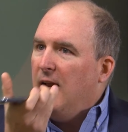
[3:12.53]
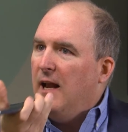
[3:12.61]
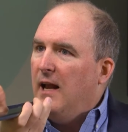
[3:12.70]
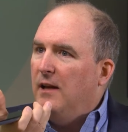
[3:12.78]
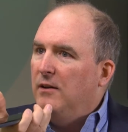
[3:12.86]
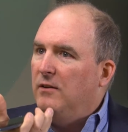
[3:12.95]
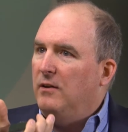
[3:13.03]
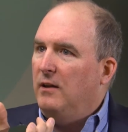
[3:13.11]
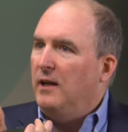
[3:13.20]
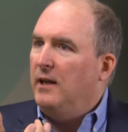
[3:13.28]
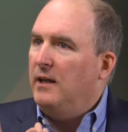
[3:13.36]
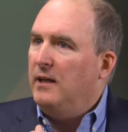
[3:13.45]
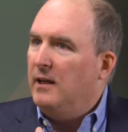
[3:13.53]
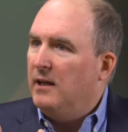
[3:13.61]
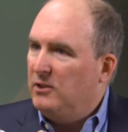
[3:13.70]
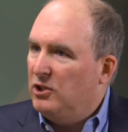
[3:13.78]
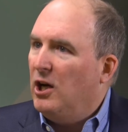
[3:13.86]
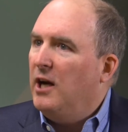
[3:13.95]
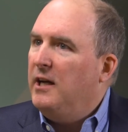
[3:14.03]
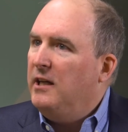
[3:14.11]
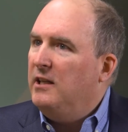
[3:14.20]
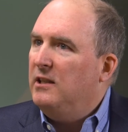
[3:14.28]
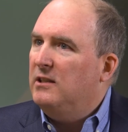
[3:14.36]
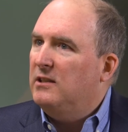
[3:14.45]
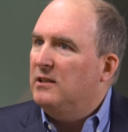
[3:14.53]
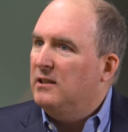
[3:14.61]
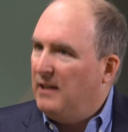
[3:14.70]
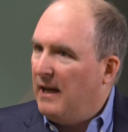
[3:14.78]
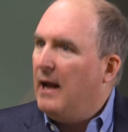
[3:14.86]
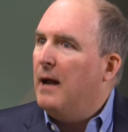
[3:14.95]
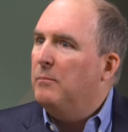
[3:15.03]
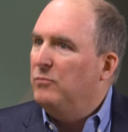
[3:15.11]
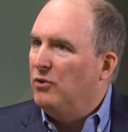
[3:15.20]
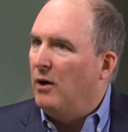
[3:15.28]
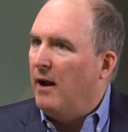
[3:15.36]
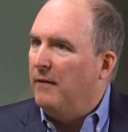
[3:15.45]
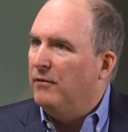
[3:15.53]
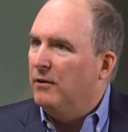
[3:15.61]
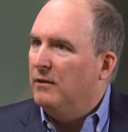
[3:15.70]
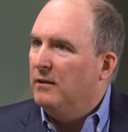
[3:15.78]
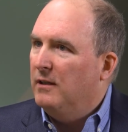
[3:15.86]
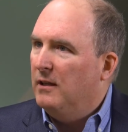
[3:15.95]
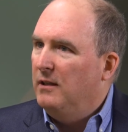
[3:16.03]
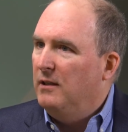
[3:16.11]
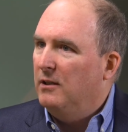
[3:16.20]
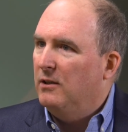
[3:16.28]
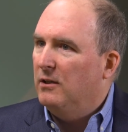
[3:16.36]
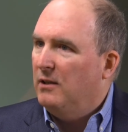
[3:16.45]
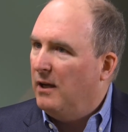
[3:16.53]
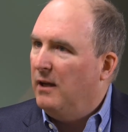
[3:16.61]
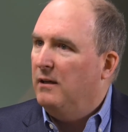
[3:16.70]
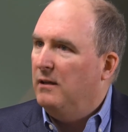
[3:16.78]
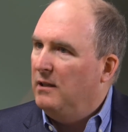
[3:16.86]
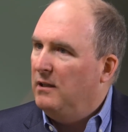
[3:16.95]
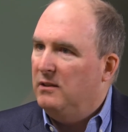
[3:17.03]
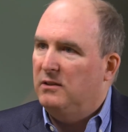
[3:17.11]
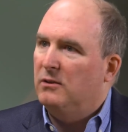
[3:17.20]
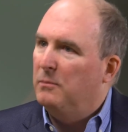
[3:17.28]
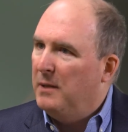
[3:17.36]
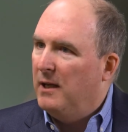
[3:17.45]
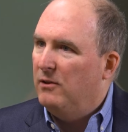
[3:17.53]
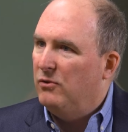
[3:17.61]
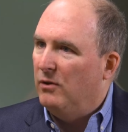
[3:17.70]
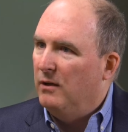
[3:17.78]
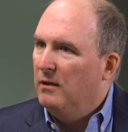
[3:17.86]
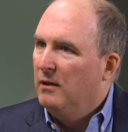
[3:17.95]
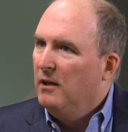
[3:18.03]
and a Chinese cab driver can hear Cantonese or Mandarin.